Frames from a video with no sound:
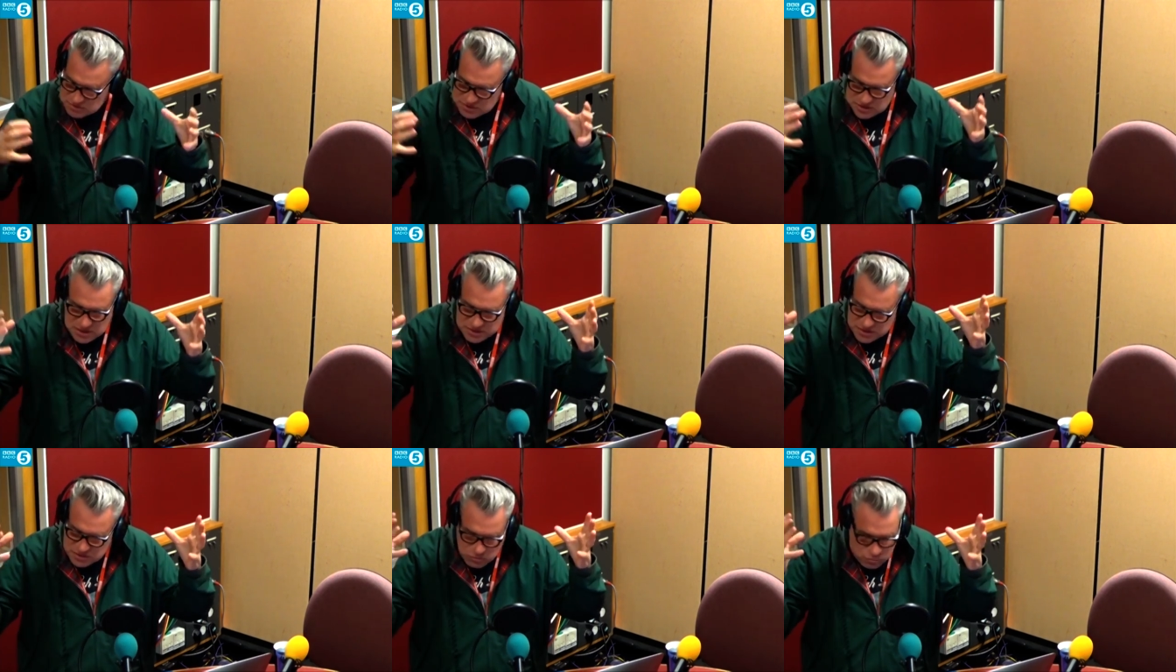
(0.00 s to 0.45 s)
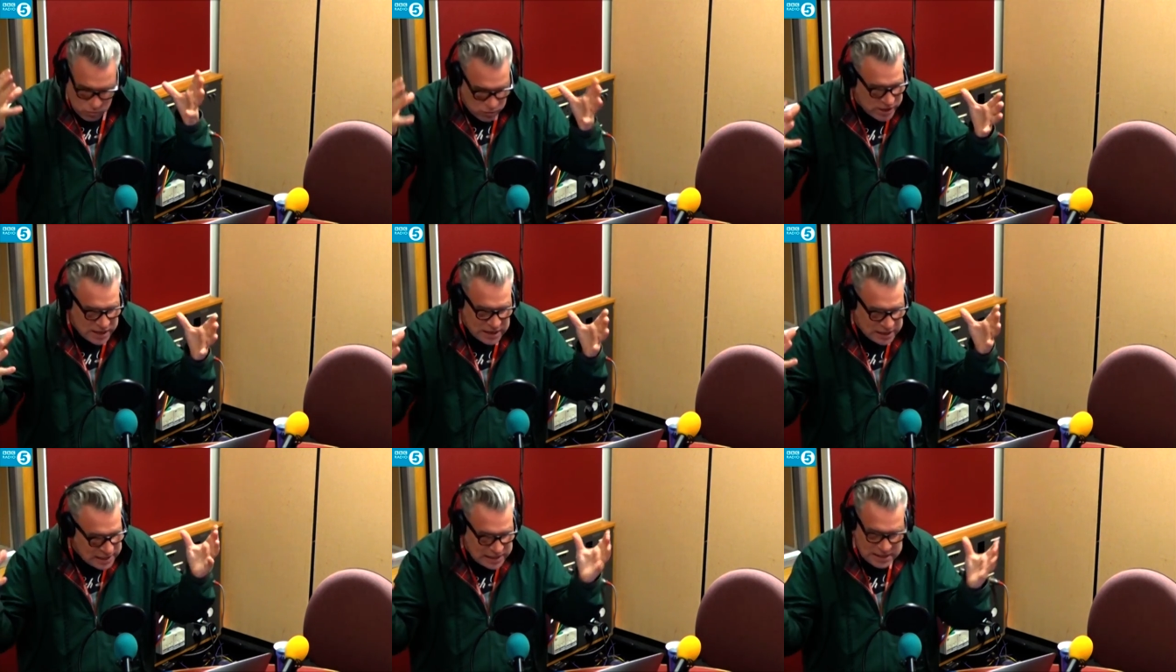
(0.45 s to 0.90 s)
doesn't
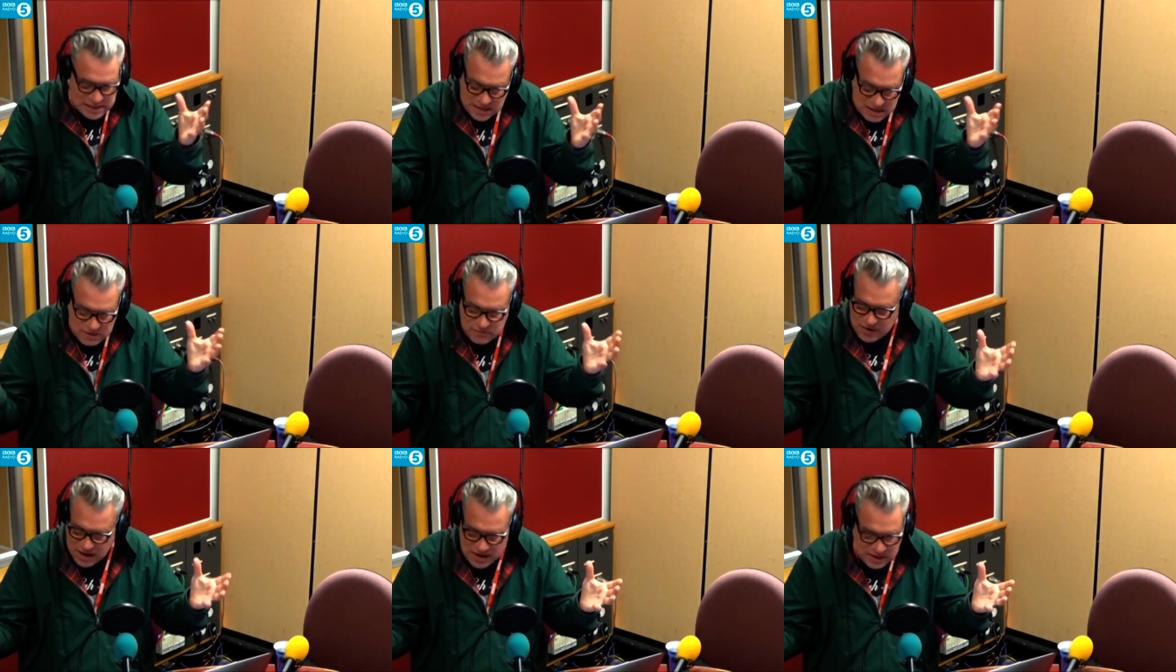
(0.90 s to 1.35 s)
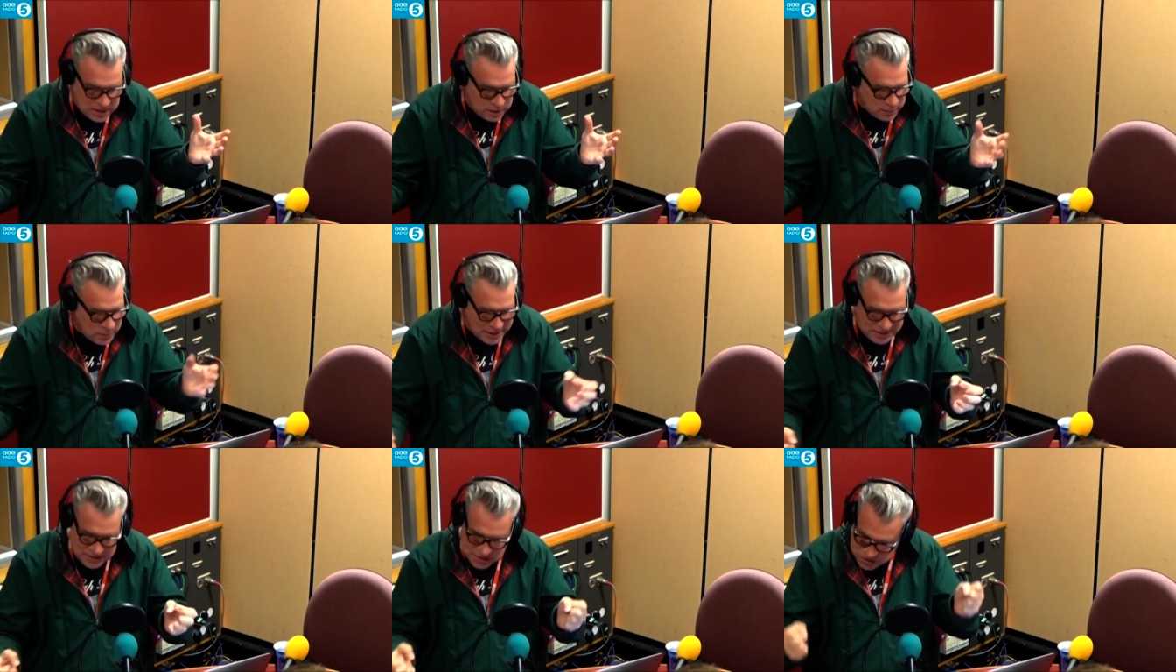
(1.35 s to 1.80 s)
really live
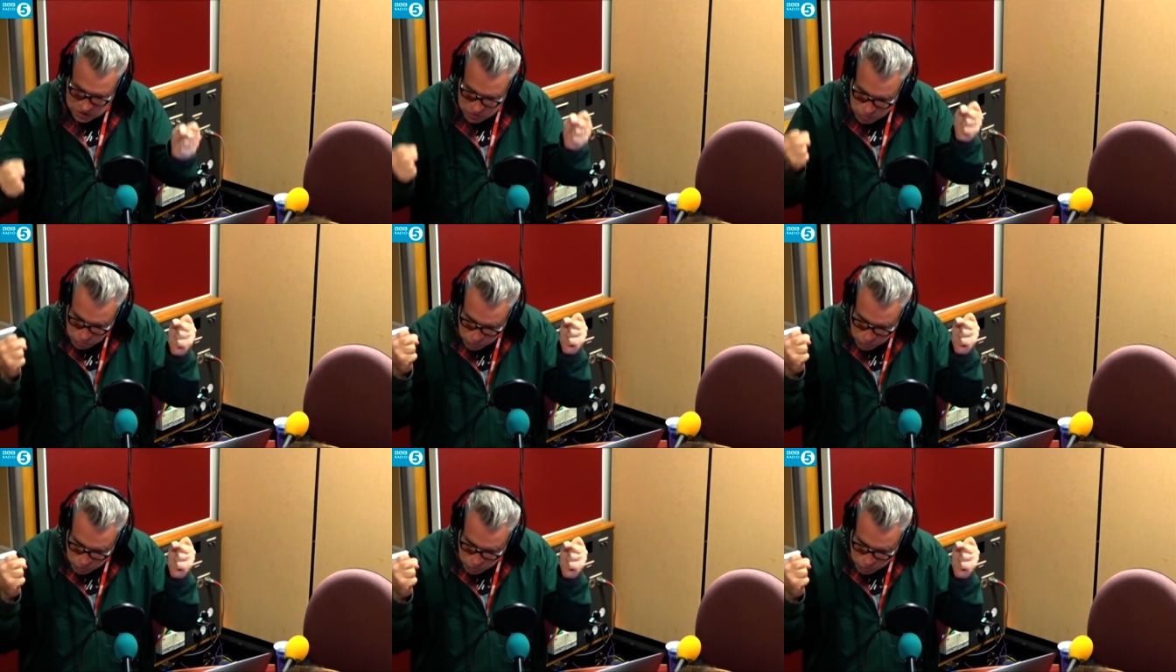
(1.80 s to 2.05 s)
anywhere, doesn't